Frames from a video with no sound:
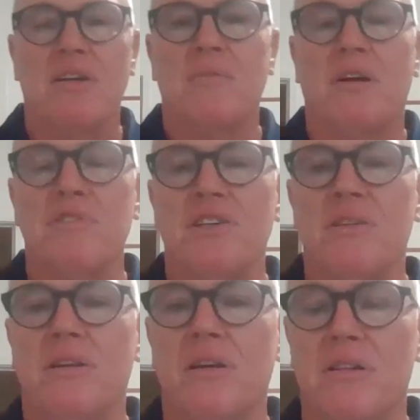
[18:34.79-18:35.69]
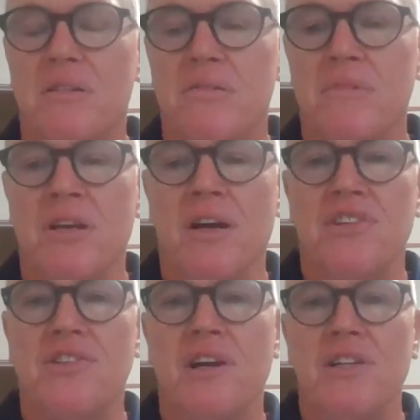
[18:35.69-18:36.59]
I was in the
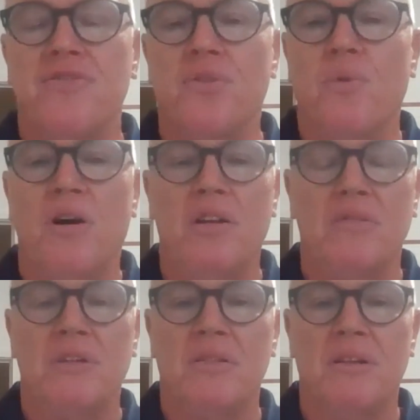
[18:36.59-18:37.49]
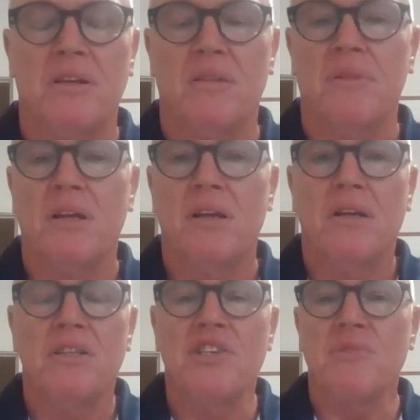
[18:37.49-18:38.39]
United States for a while and
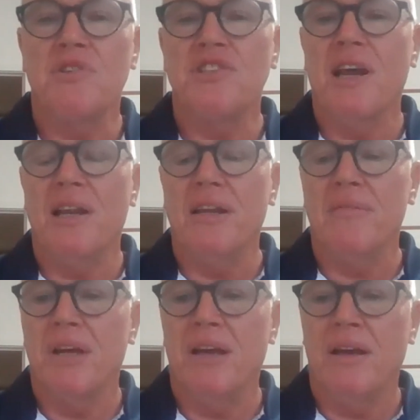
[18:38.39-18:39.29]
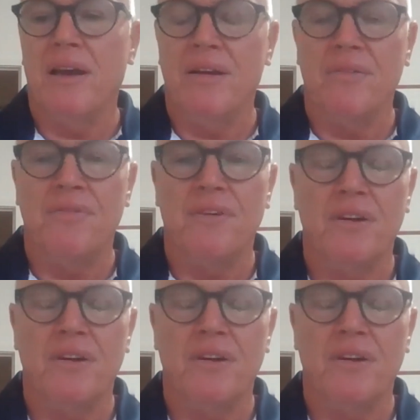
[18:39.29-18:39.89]
did some sailing out of